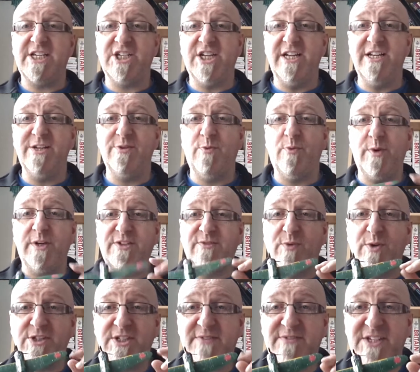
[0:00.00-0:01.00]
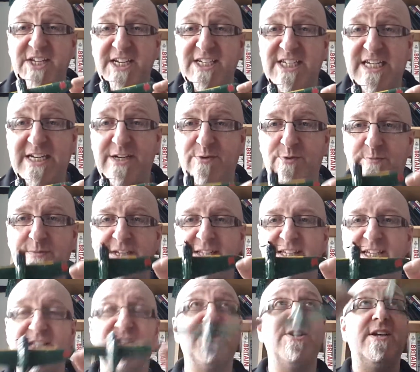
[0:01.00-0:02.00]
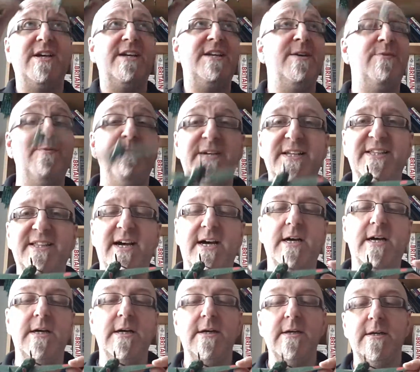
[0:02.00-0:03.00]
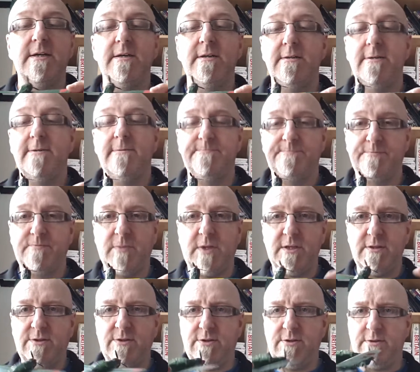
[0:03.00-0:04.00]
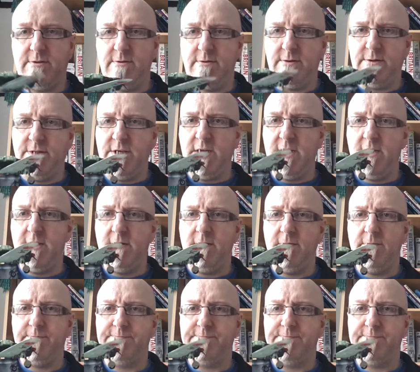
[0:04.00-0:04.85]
scale and we went to 172nd scale and we made this. And then we made that. The